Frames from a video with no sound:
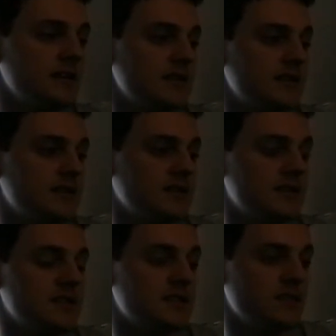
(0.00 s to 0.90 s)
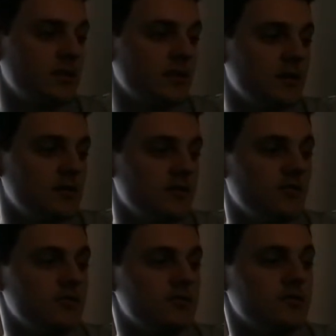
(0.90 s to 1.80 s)
is this consistent with
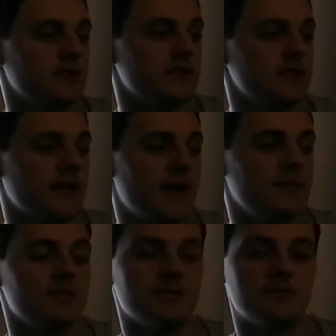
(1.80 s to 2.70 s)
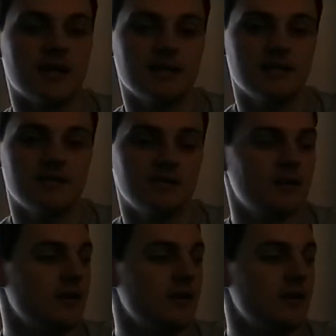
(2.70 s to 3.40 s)
overall strategic aims and objectives,